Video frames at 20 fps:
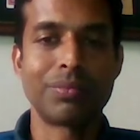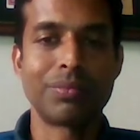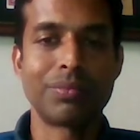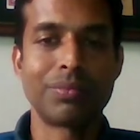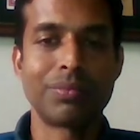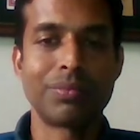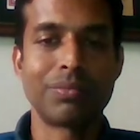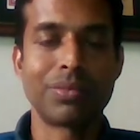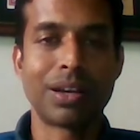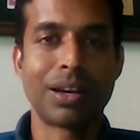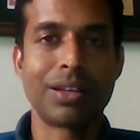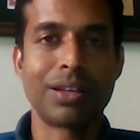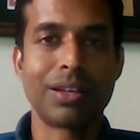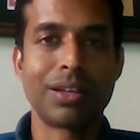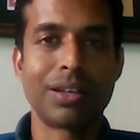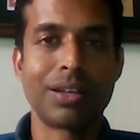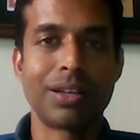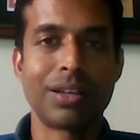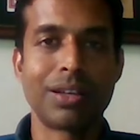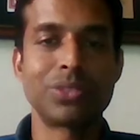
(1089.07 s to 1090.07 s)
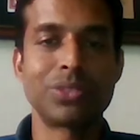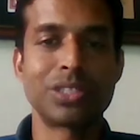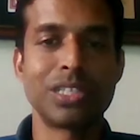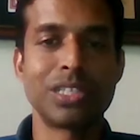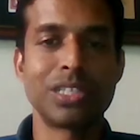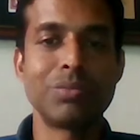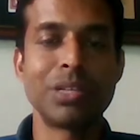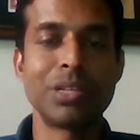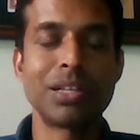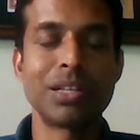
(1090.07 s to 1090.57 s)
are
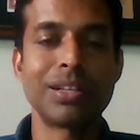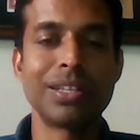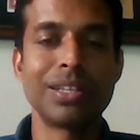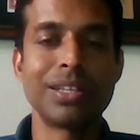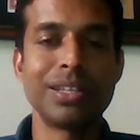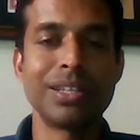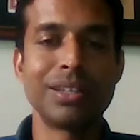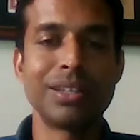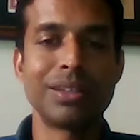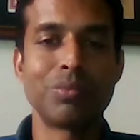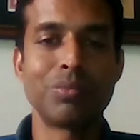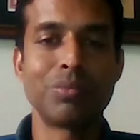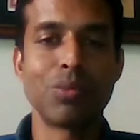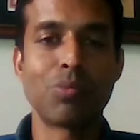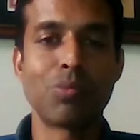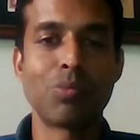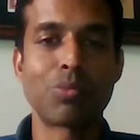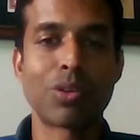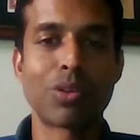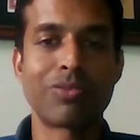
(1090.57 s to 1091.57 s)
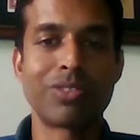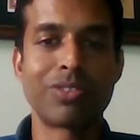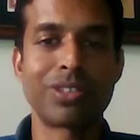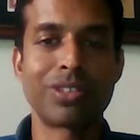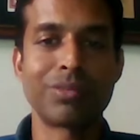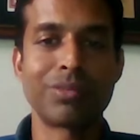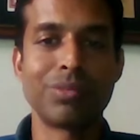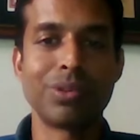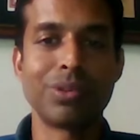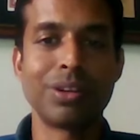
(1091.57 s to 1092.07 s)
seemingly more
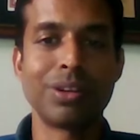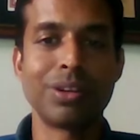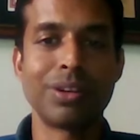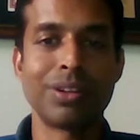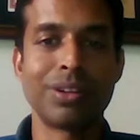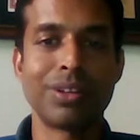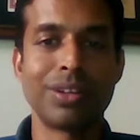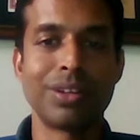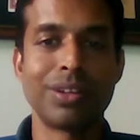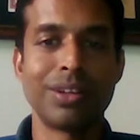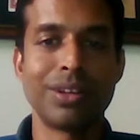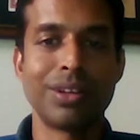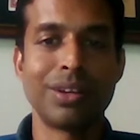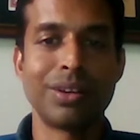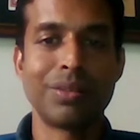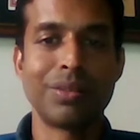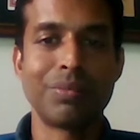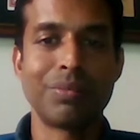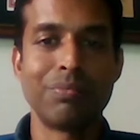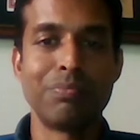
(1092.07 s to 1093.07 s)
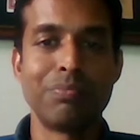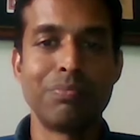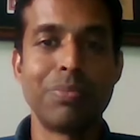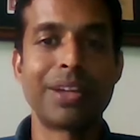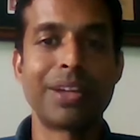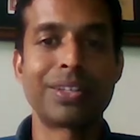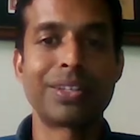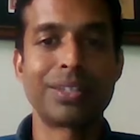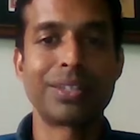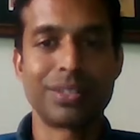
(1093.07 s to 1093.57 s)
profitable,
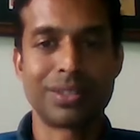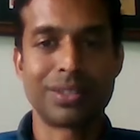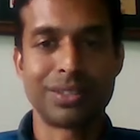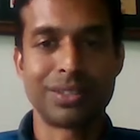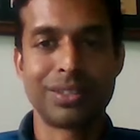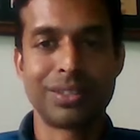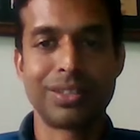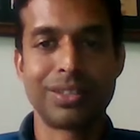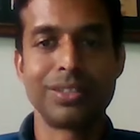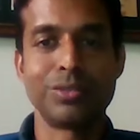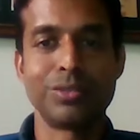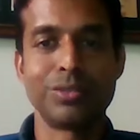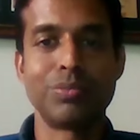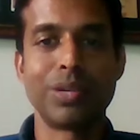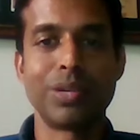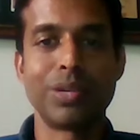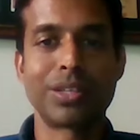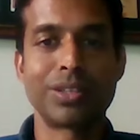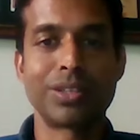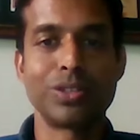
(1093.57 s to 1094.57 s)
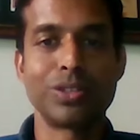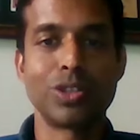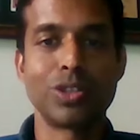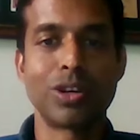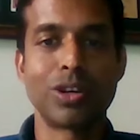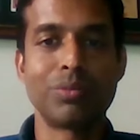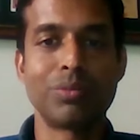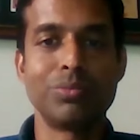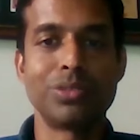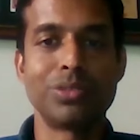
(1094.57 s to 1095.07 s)
in better
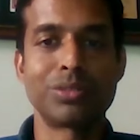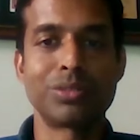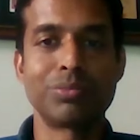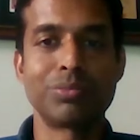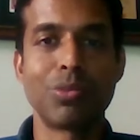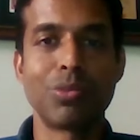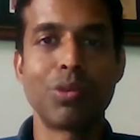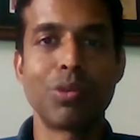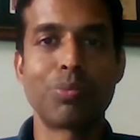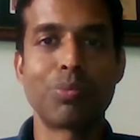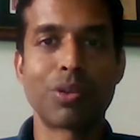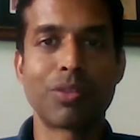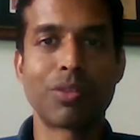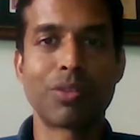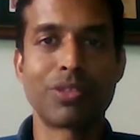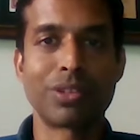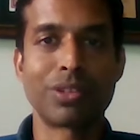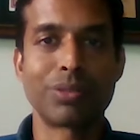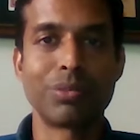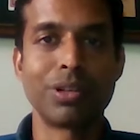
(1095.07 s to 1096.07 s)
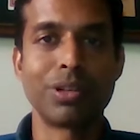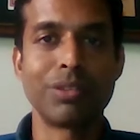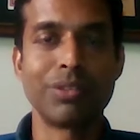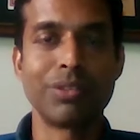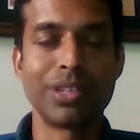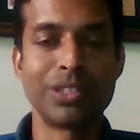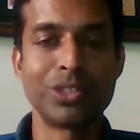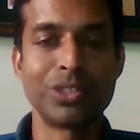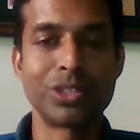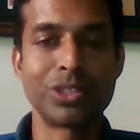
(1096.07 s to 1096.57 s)
jobs, more
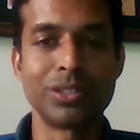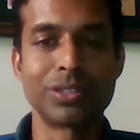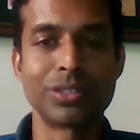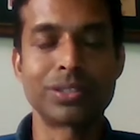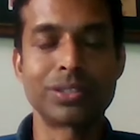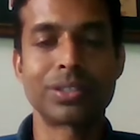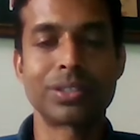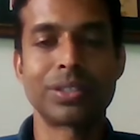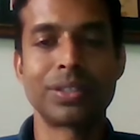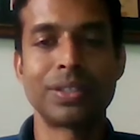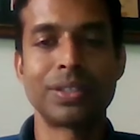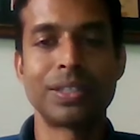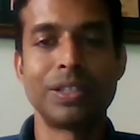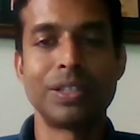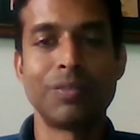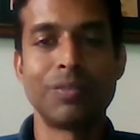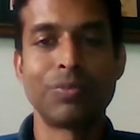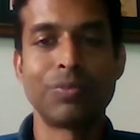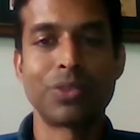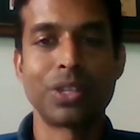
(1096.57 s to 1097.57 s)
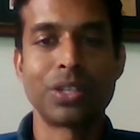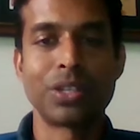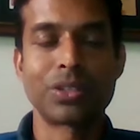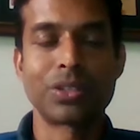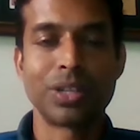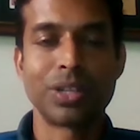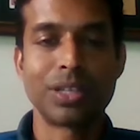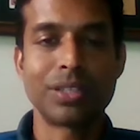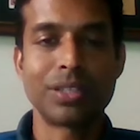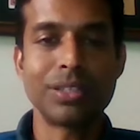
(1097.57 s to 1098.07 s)
profitable ventures.
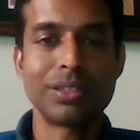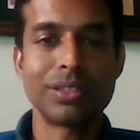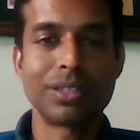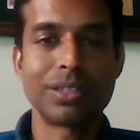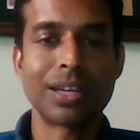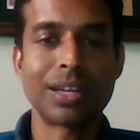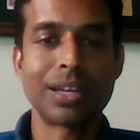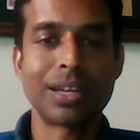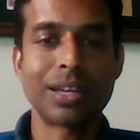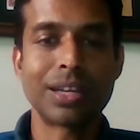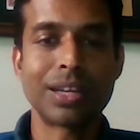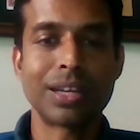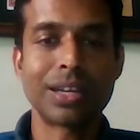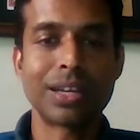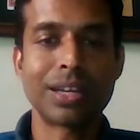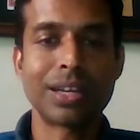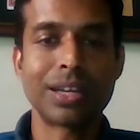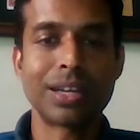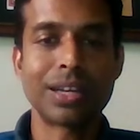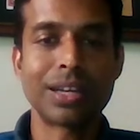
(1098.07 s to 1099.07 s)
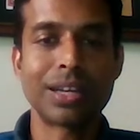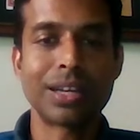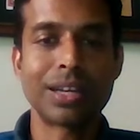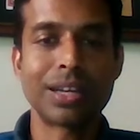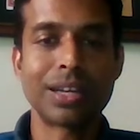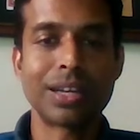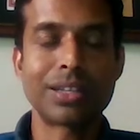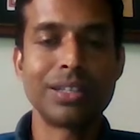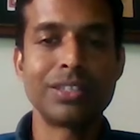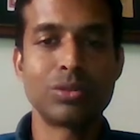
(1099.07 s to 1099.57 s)
I think that needs to
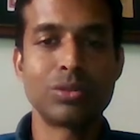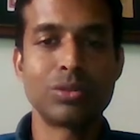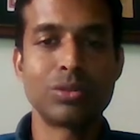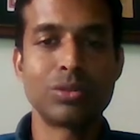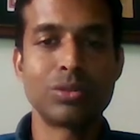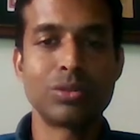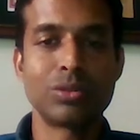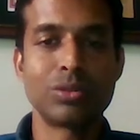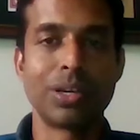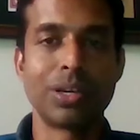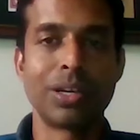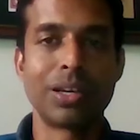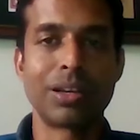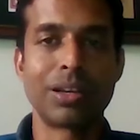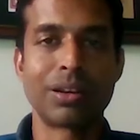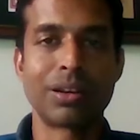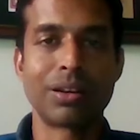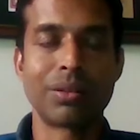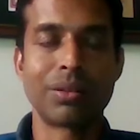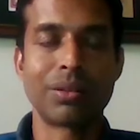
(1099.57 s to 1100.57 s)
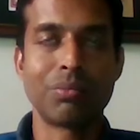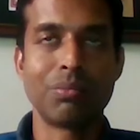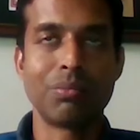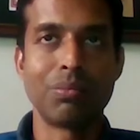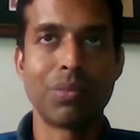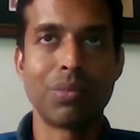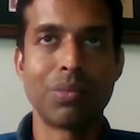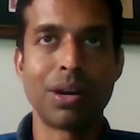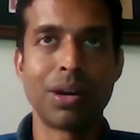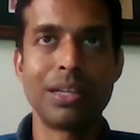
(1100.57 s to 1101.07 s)
change, where
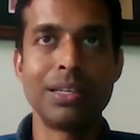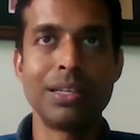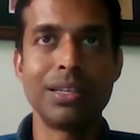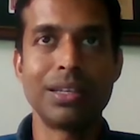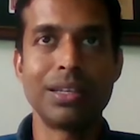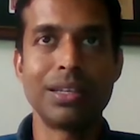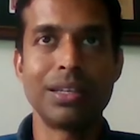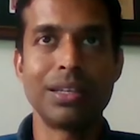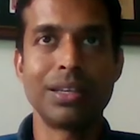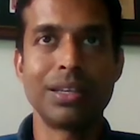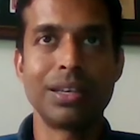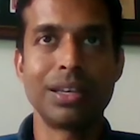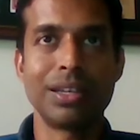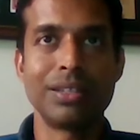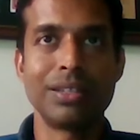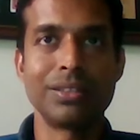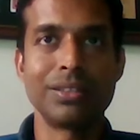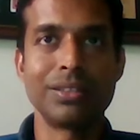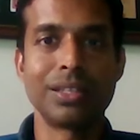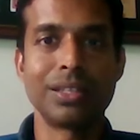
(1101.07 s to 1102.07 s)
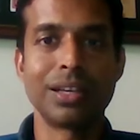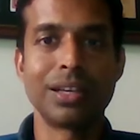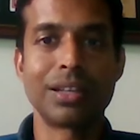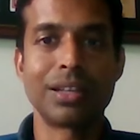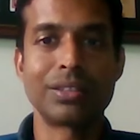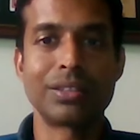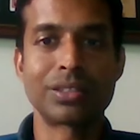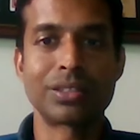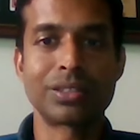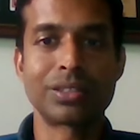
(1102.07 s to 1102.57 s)
money is a
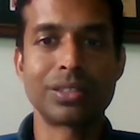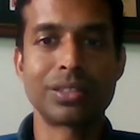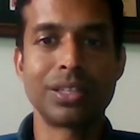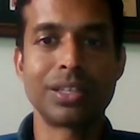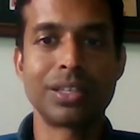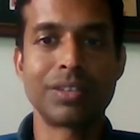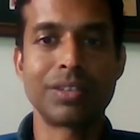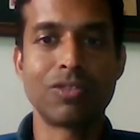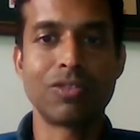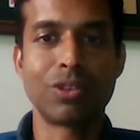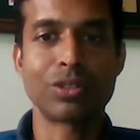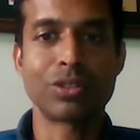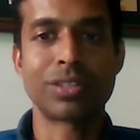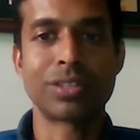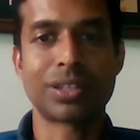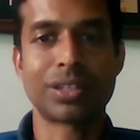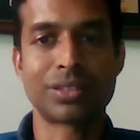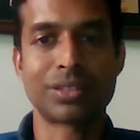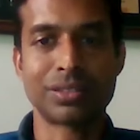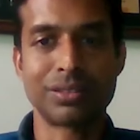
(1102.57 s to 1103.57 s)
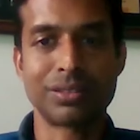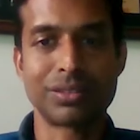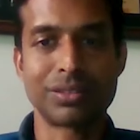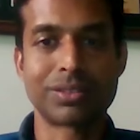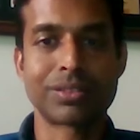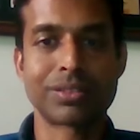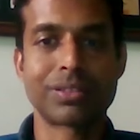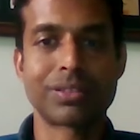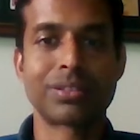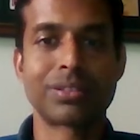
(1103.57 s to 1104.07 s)
yardstick for
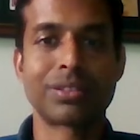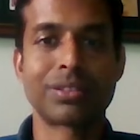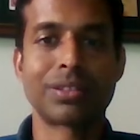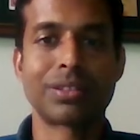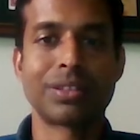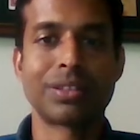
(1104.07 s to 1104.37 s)
success.